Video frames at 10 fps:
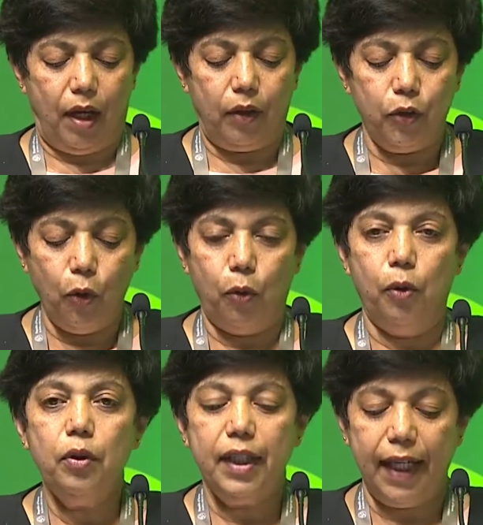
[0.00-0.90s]

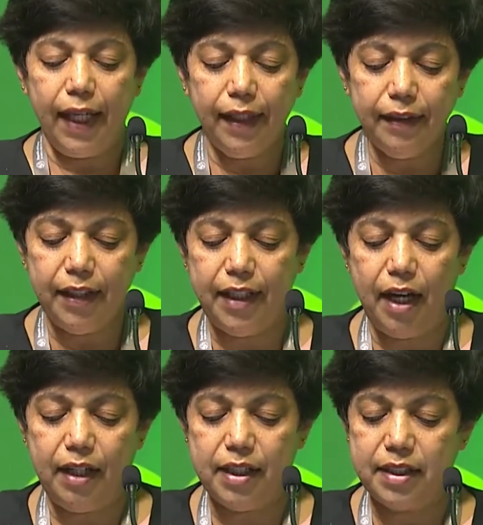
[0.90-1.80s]
know, healthy
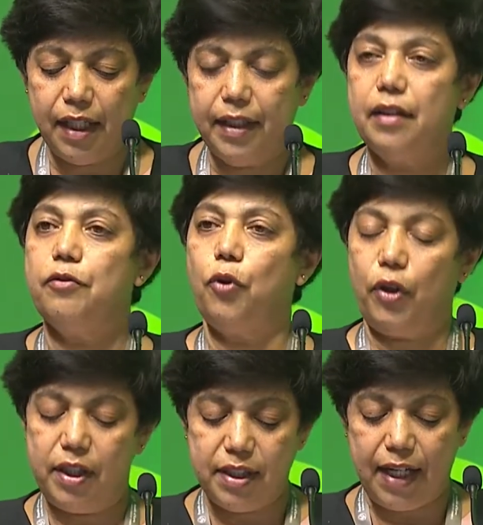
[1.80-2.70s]
and resilient
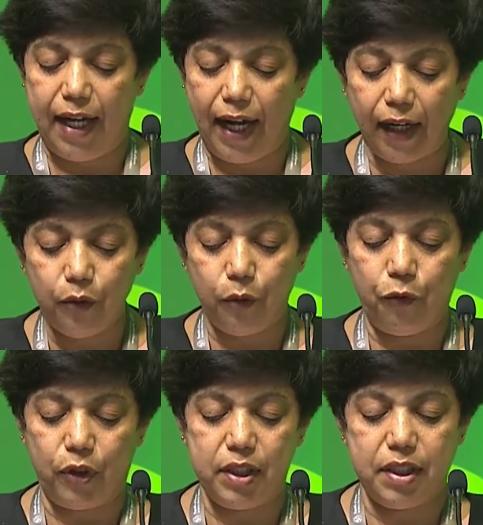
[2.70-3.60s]
forest and
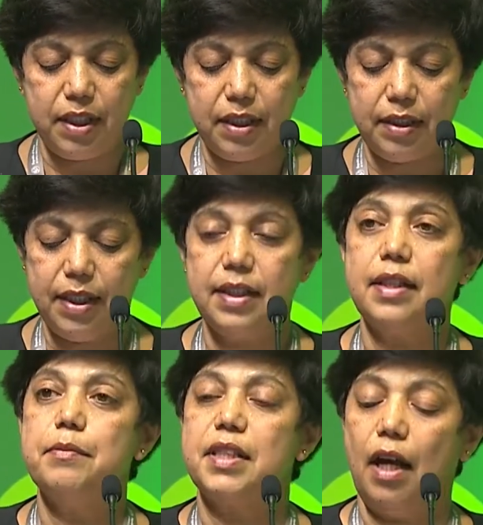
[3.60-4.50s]
agroforestry
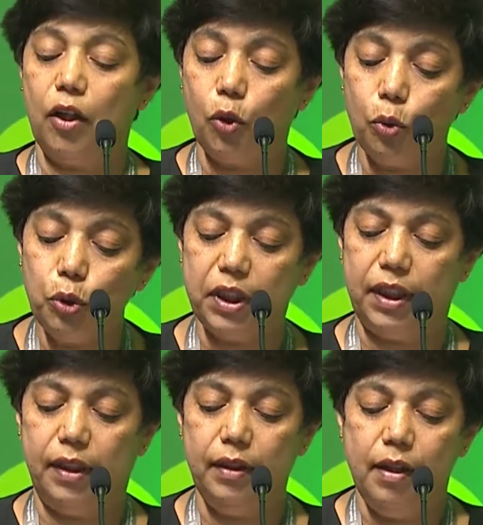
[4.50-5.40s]
systems are
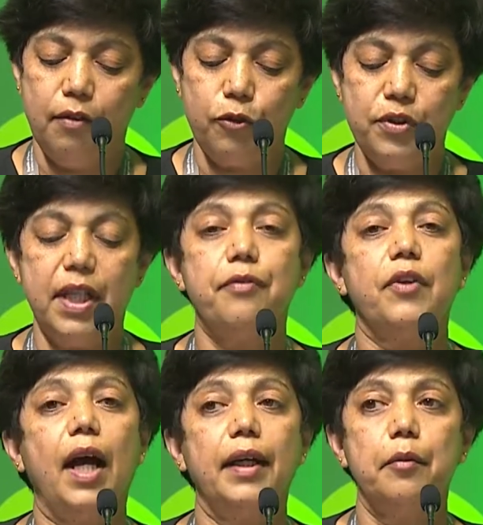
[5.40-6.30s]
crucial for
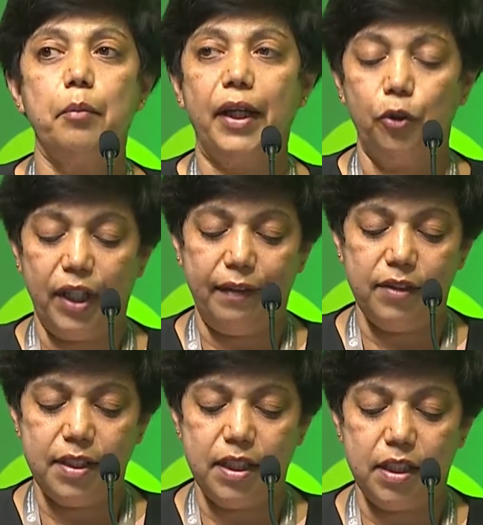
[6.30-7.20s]
safeguarding
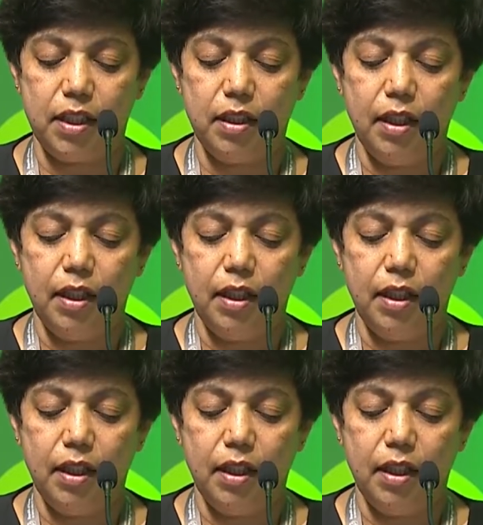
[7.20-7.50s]
biodiversity